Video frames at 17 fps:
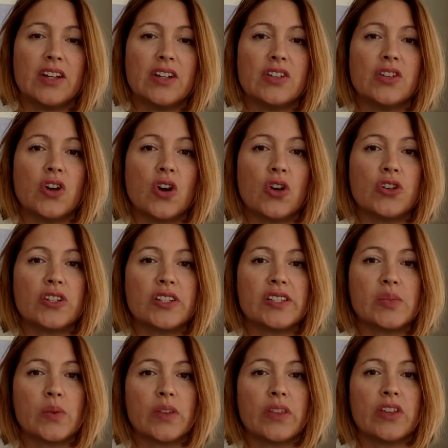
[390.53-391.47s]

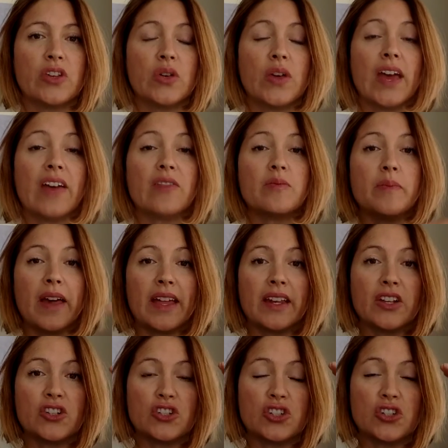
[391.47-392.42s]
Notice whether you have
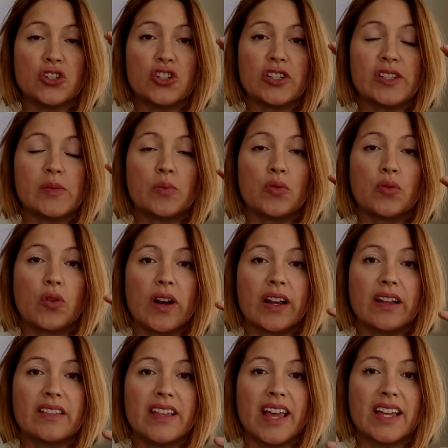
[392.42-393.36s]
managed to just
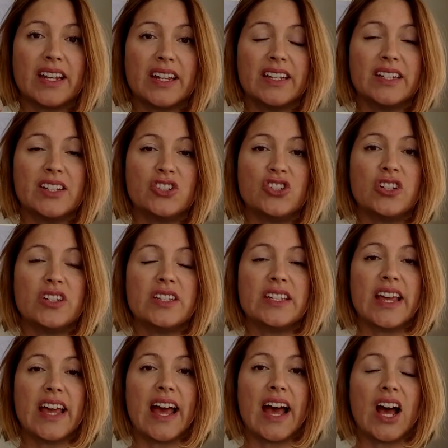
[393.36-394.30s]
bring that energy
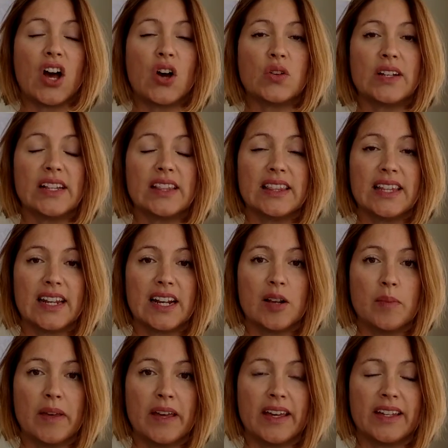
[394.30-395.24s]
down a
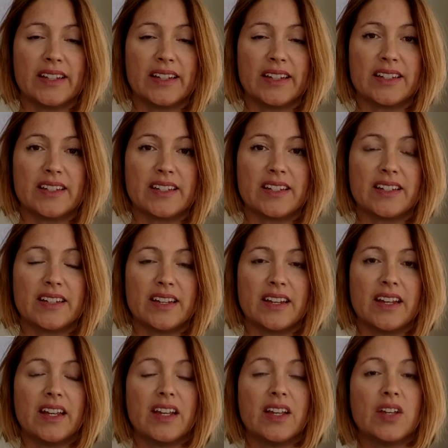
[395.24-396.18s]
little bit,
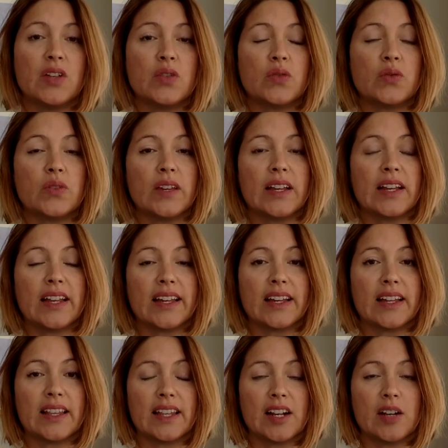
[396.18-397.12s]

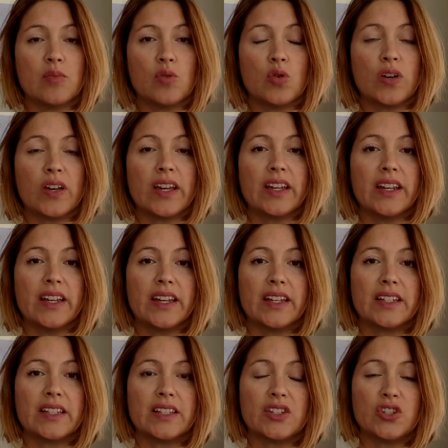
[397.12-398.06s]
feeling a little more
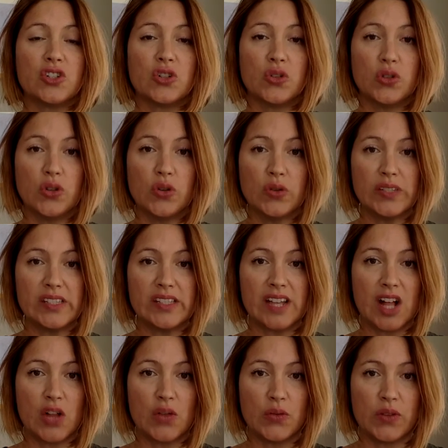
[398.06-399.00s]
connected to
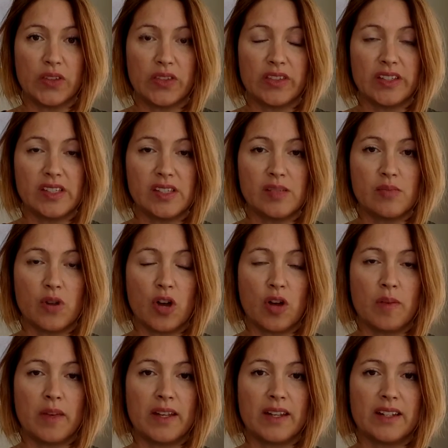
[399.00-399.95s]
yourself in this
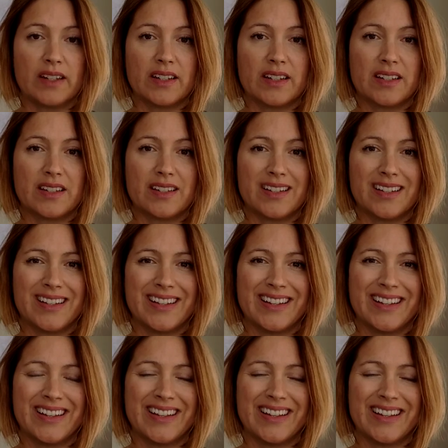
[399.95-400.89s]
moment,
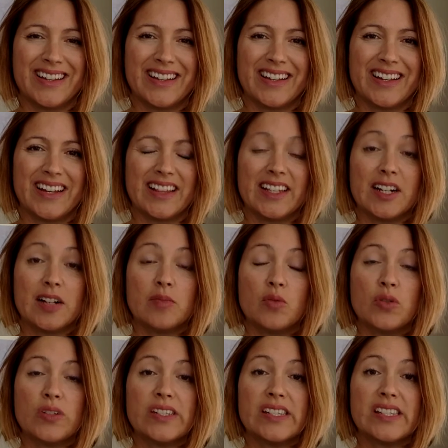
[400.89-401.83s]
a little
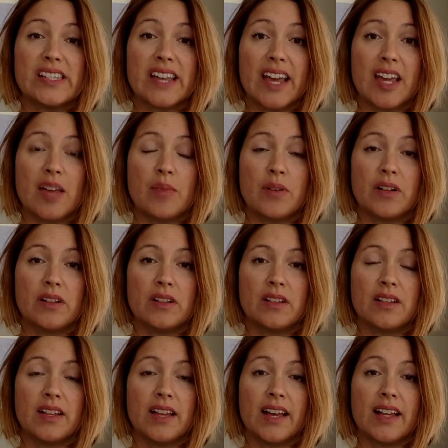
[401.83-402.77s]
more
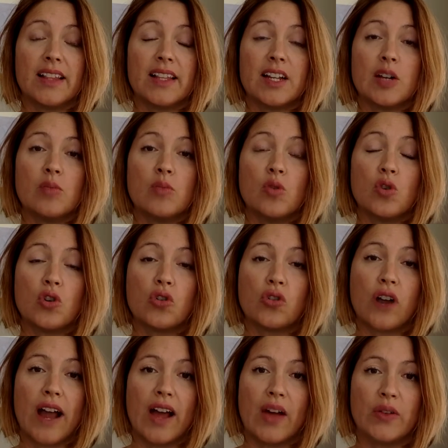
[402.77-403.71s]
stable, a little more
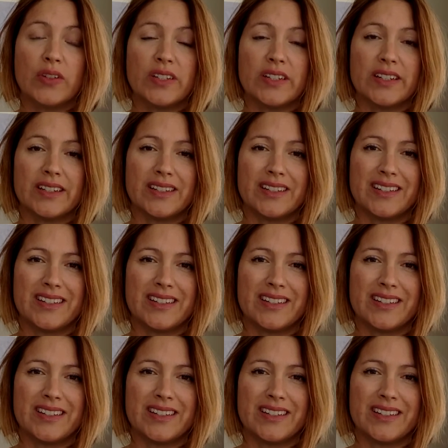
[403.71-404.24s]
grounded.